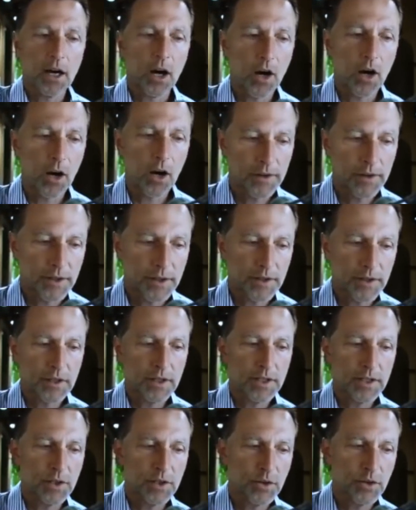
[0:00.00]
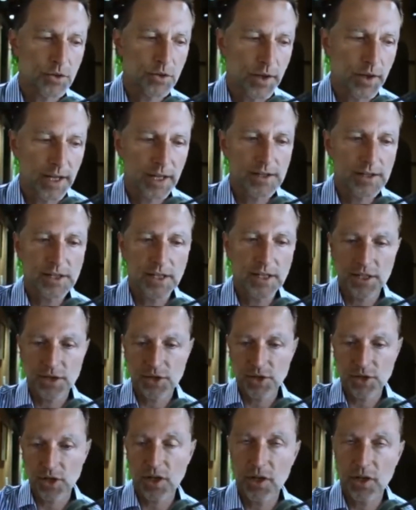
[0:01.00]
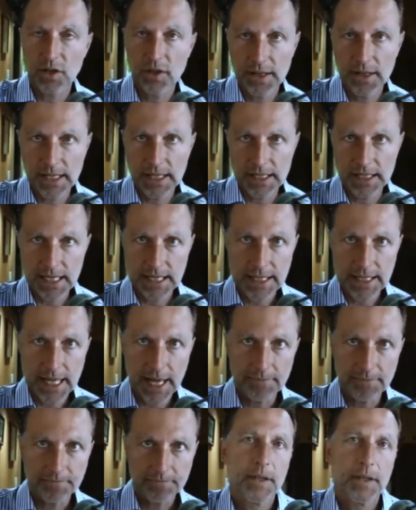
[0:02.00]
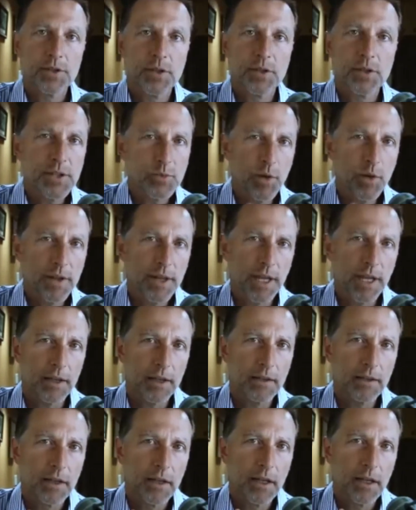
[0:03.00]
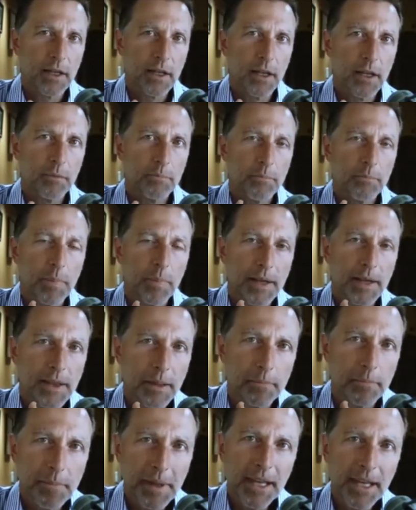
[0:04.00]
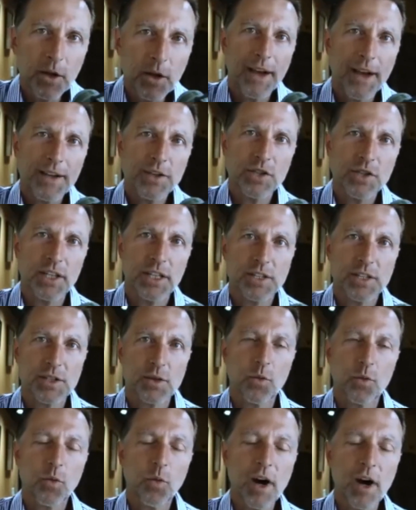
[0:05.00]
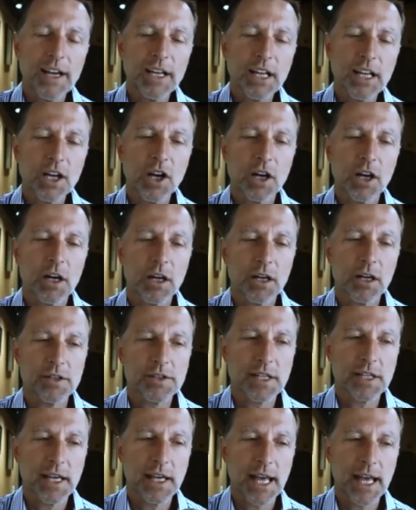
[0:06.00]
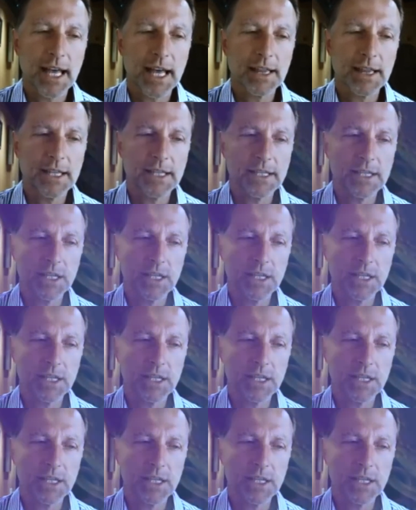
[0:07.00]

all the nutrients and the sugar and things like that. So that's one thing. But the big question is what occurs at this